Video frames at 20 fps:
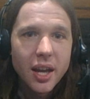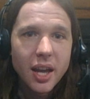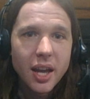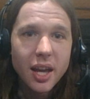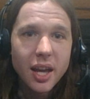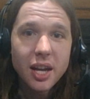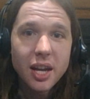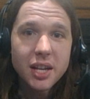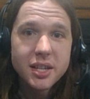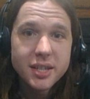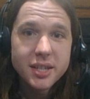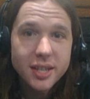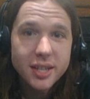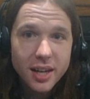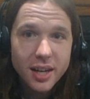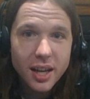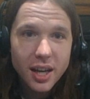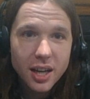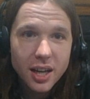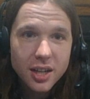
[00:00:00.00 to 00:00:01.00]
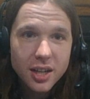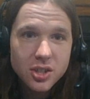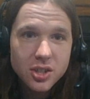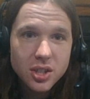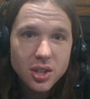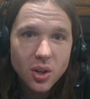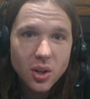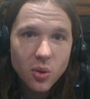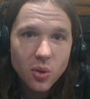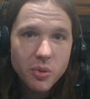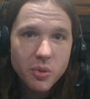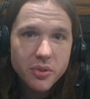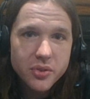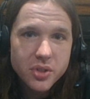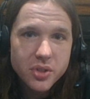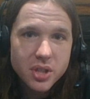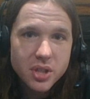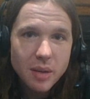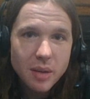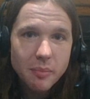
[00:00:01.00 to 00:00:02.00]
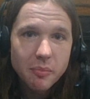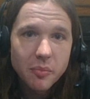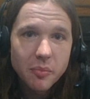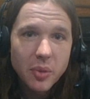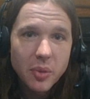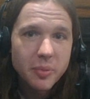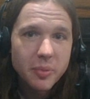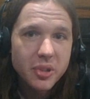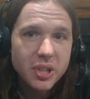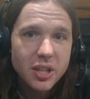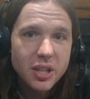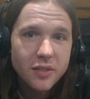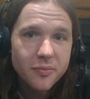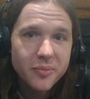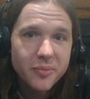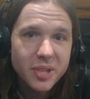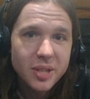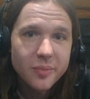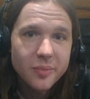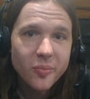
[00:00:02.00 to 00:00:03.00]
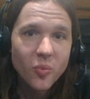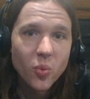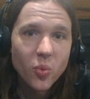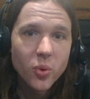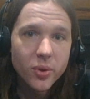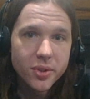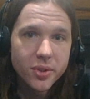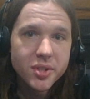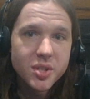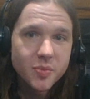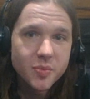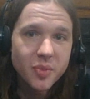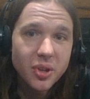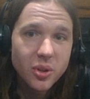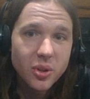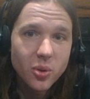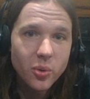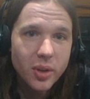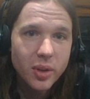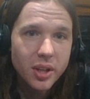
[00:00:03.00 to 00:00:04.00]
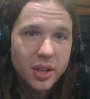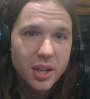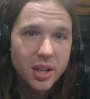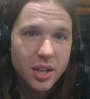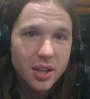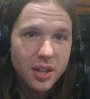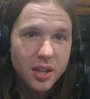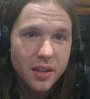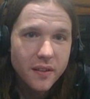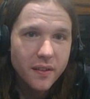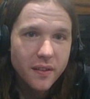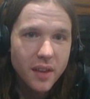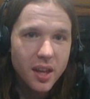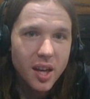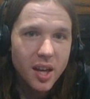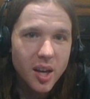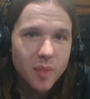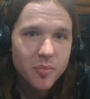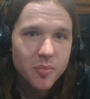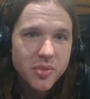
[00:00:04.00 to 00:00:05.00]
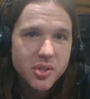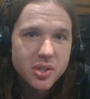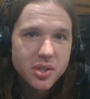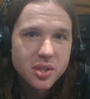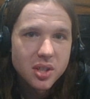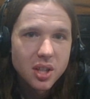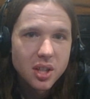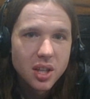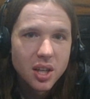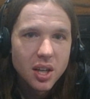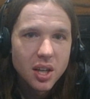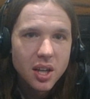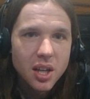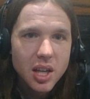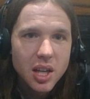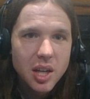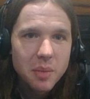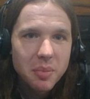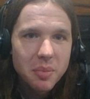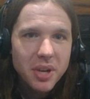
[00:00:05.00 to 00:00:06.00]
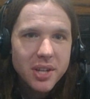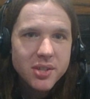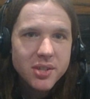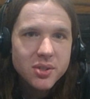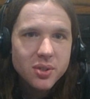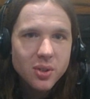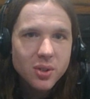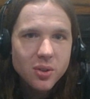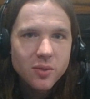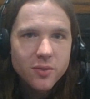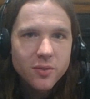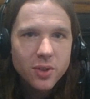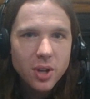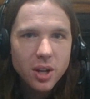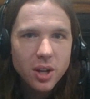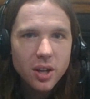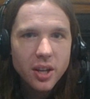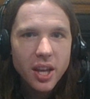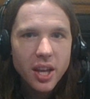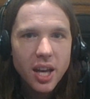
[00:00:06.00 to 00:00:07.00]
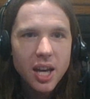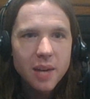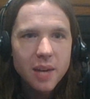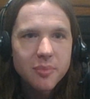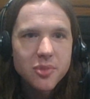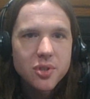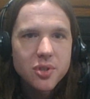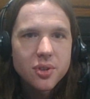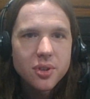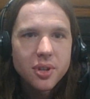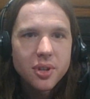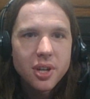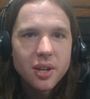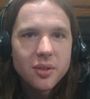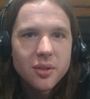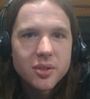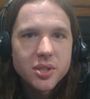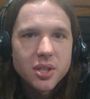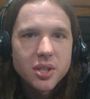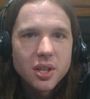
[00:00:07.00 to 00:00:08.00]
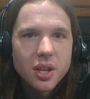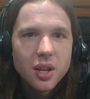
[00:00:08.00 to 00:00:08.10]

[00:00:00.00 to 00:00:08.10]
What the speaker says: And I didn't actually know most of them, but believe me, word spread quickly at these camps. Best Overall Camp Turnout,